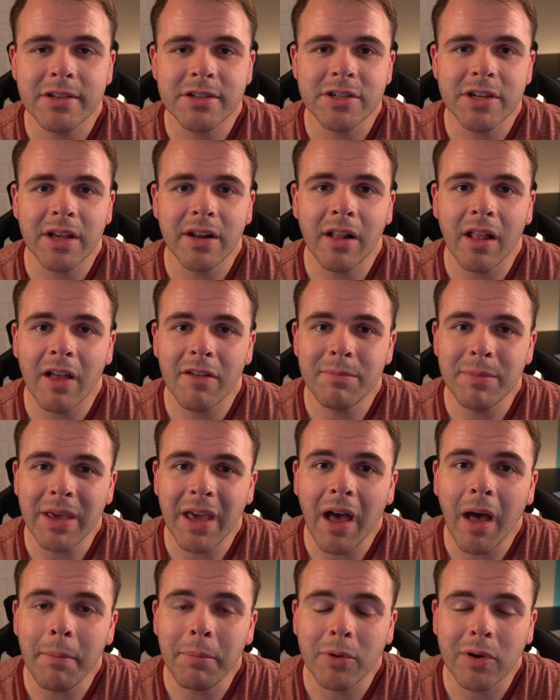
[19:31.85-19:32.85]
the channel of
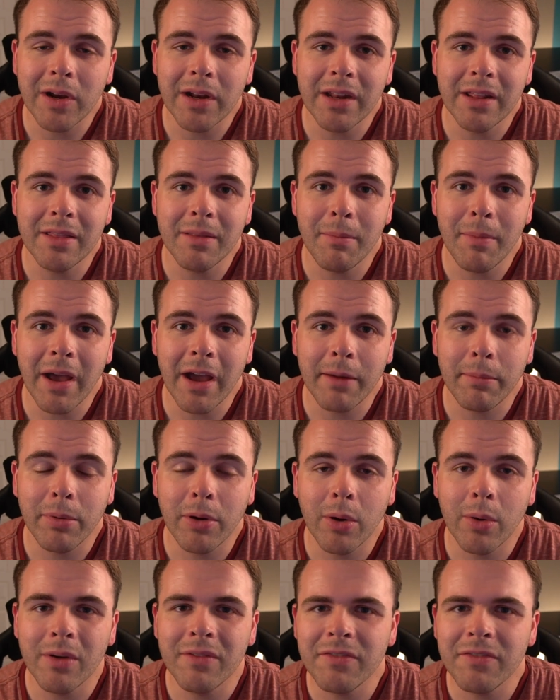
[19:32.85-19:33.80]
me upgrading the Mac Pro,